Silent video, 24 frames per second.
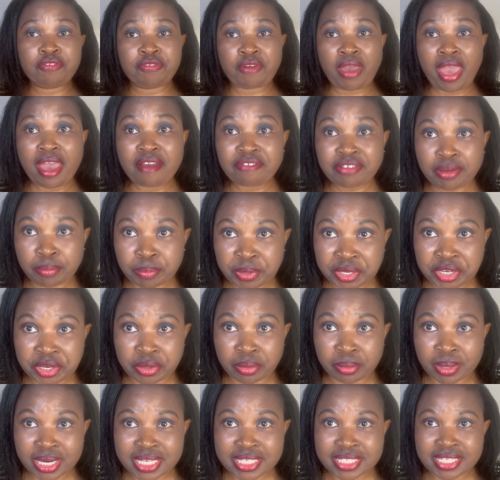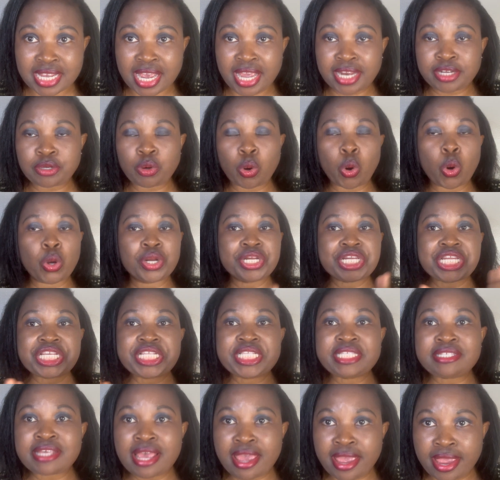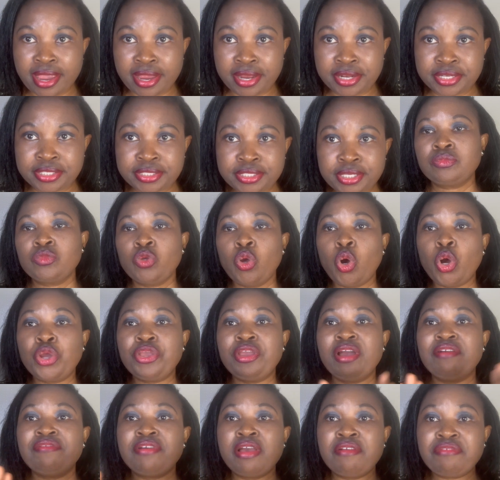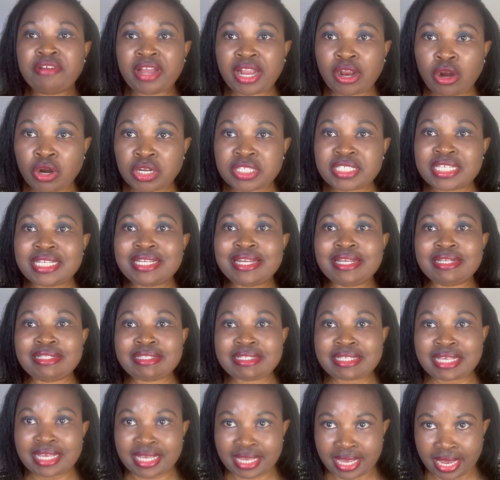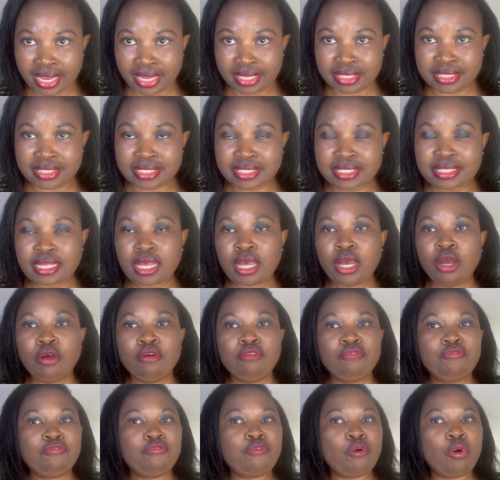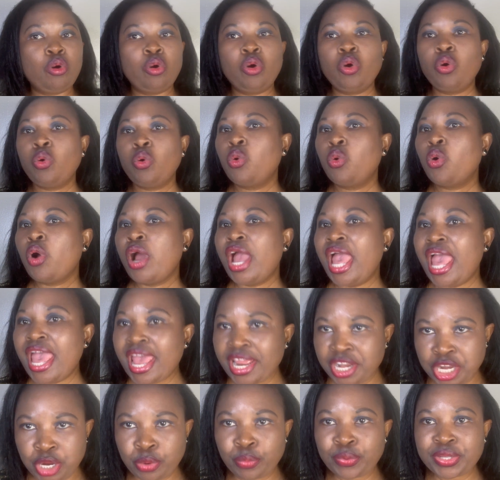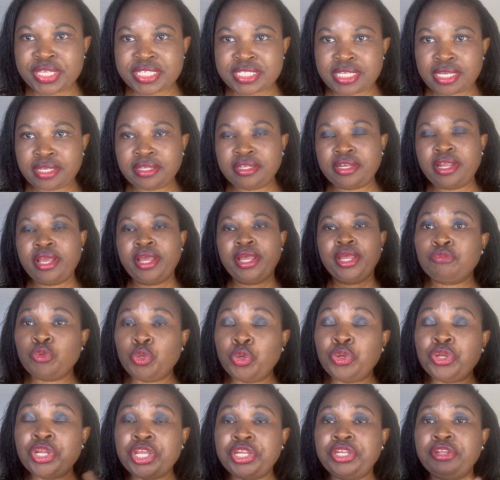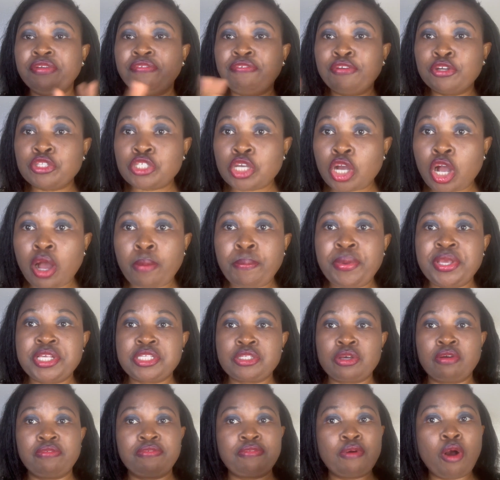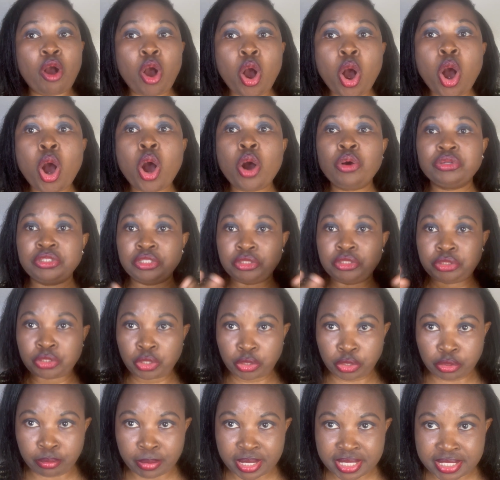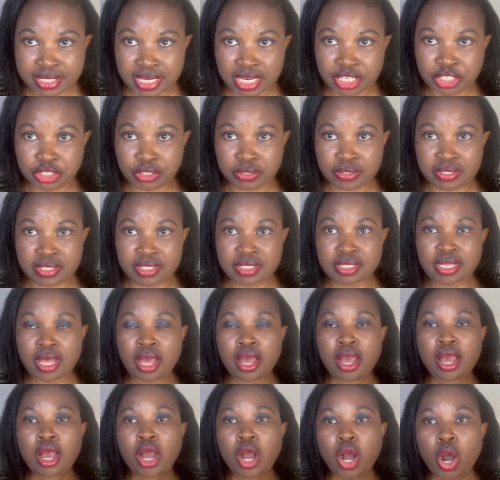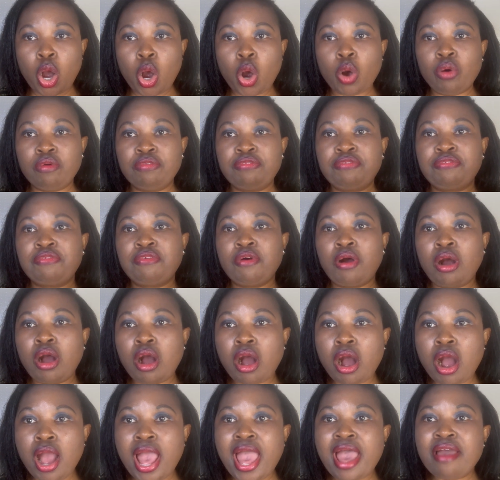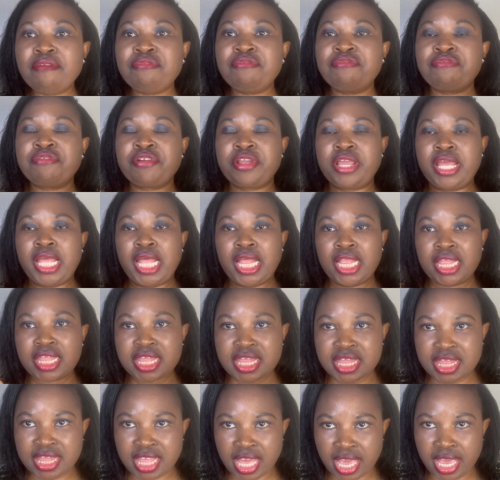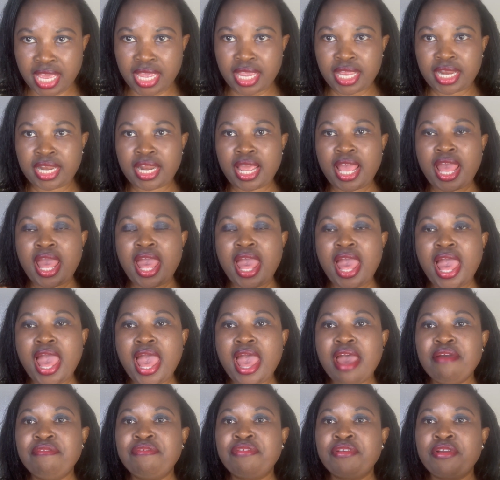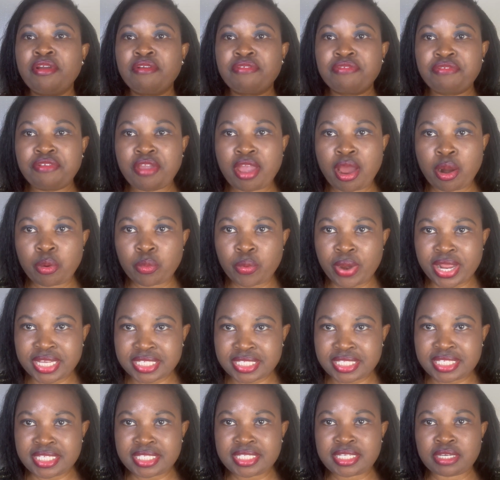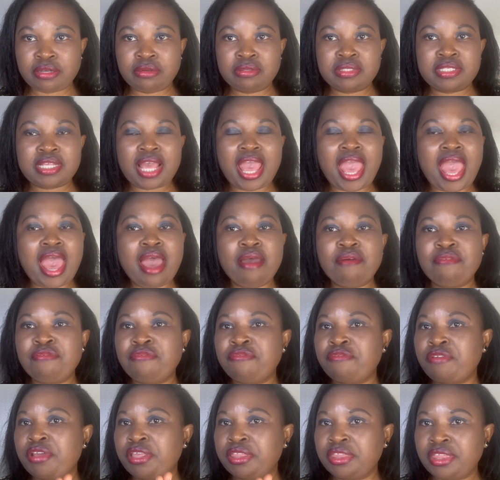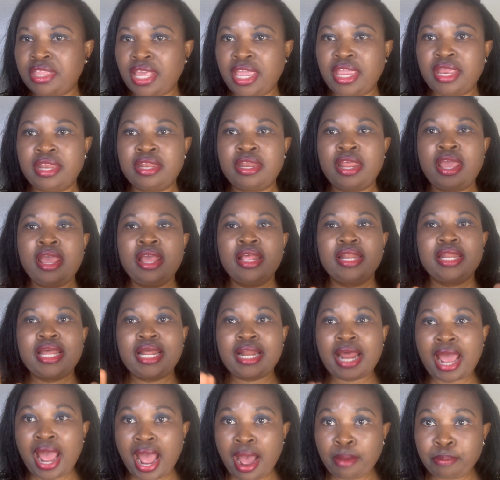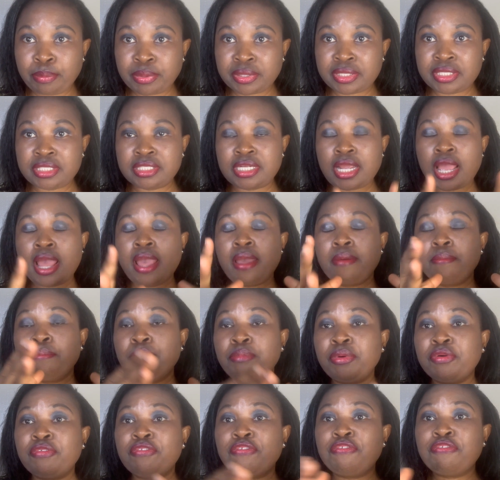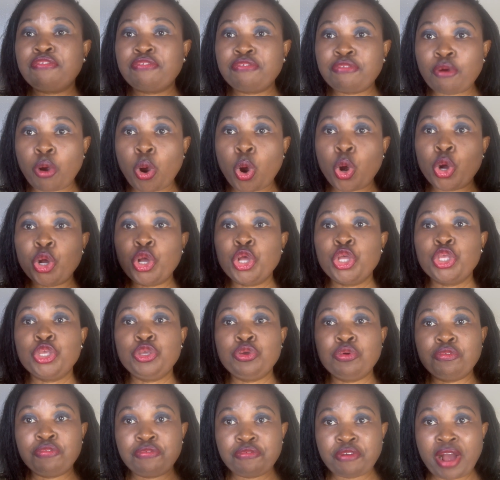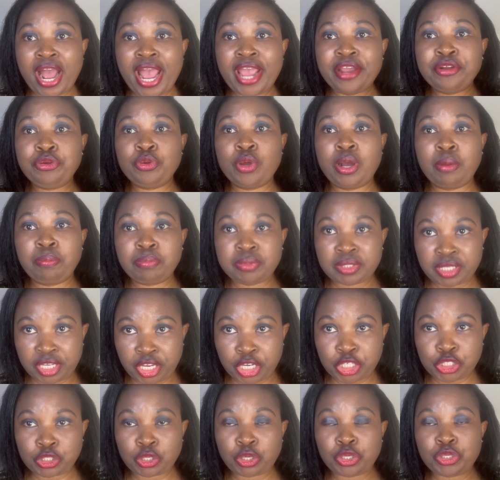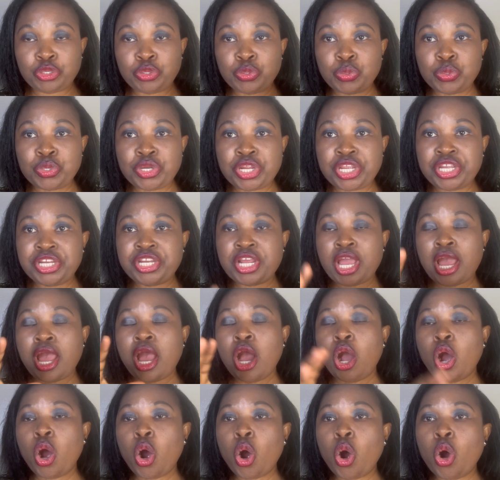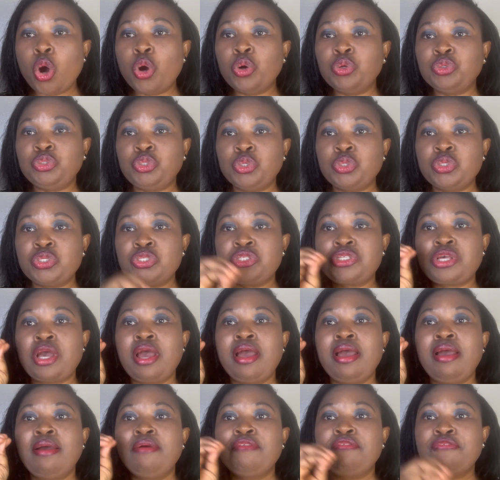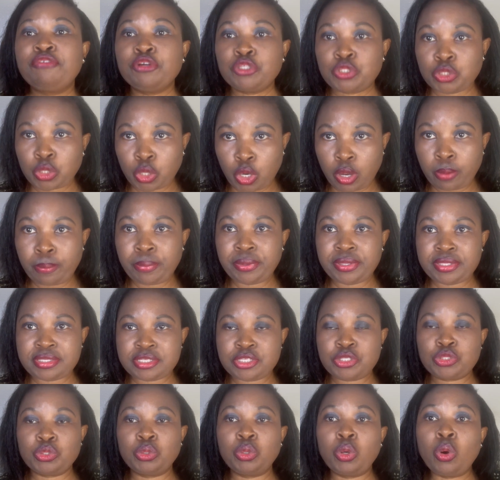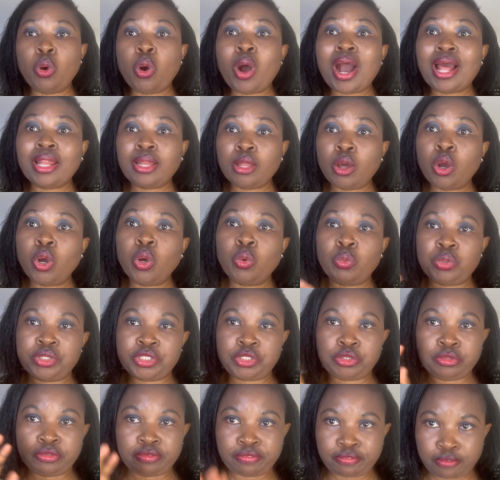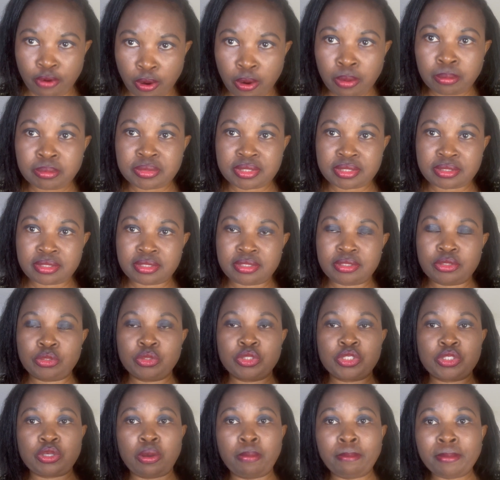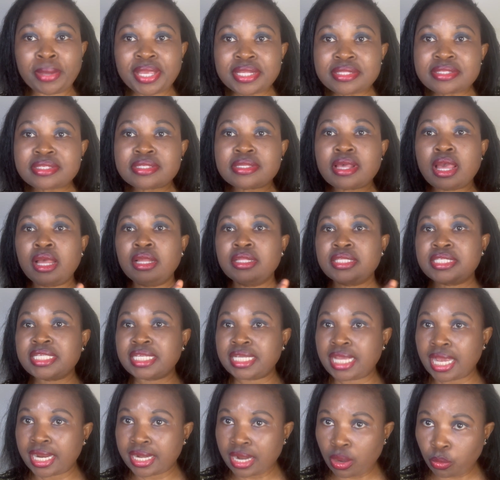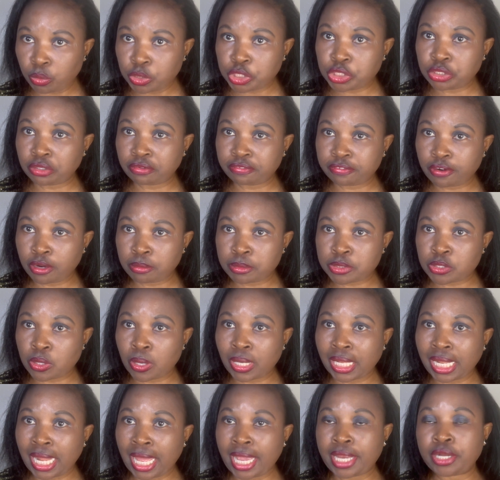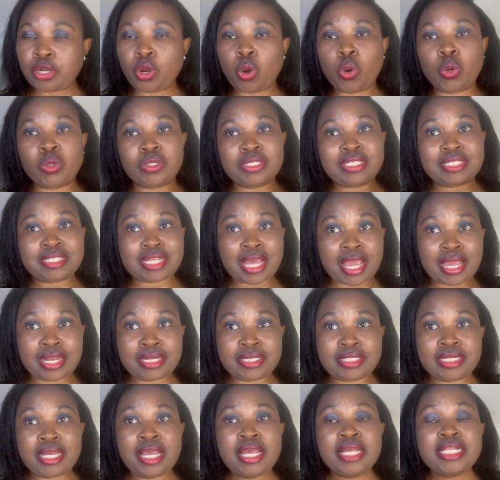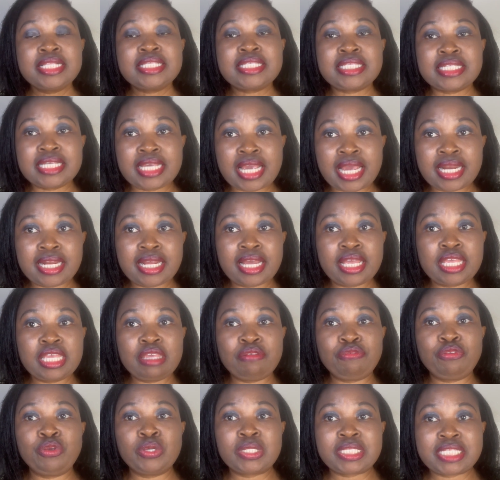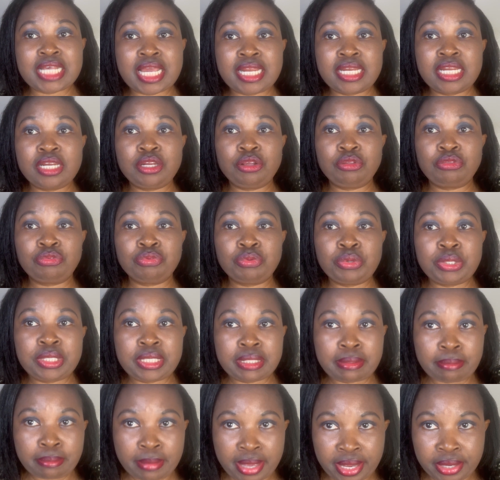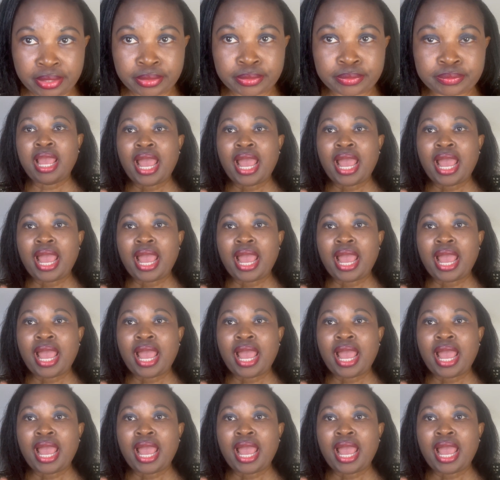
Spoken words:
Ever been arrested or detained, or you have ever gotten a ticket for any reason, you need the photocopies of all the documentations of everything, every of your arrest details, everything that happened before you filed your application. You need all those photocopies to go along with your forms to submit together with your forms online, or send together if you're sending it through the mail.